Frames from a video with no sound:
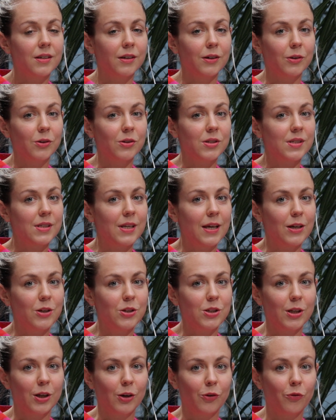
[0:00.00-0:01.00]

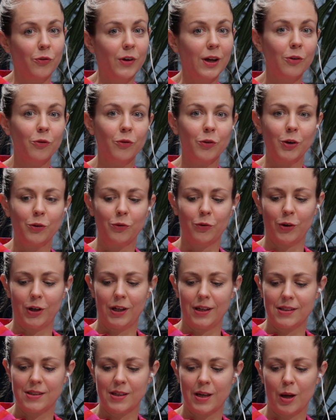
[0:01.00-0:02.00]
station in Frankfurt, for
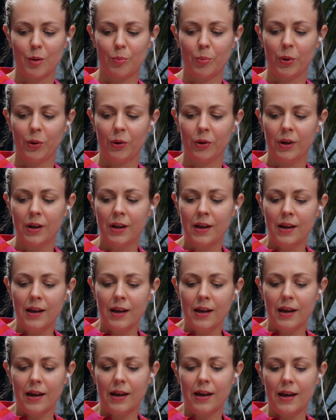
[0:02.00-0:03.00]
example,
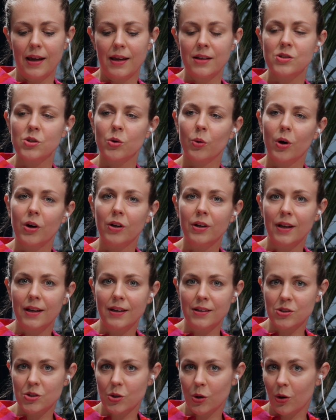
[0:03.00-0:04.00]
and so on
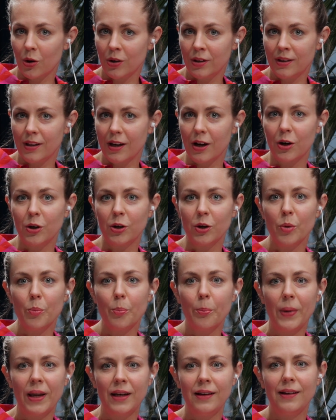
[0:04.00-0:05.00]
and so on. There are
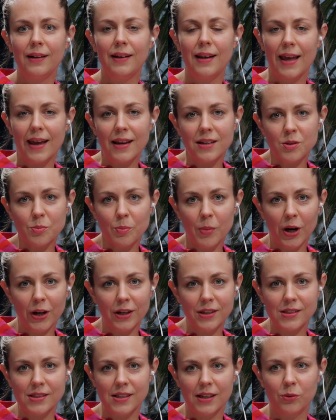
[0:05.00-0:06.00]
many
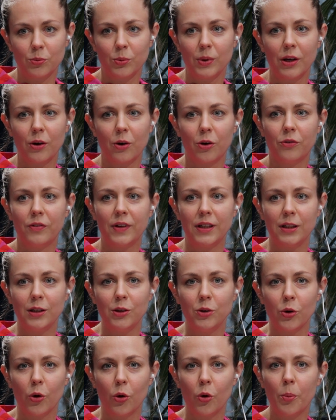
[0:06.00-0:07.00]
landmarks that we already
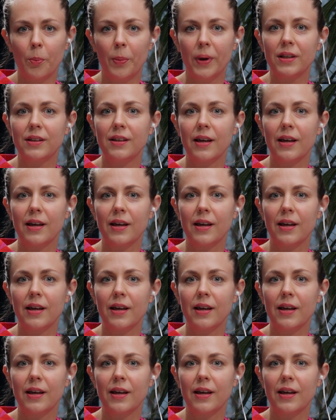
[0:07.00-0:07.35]
know, but they